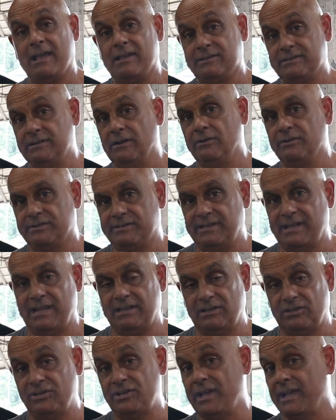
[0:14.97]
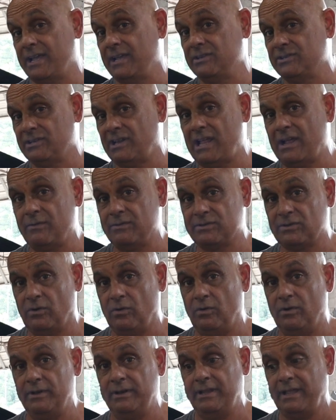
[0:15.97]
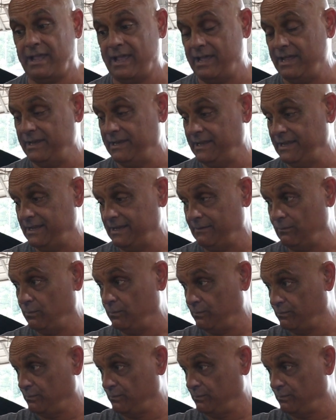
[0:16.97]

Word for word: I was noticing that the check engine light was on and the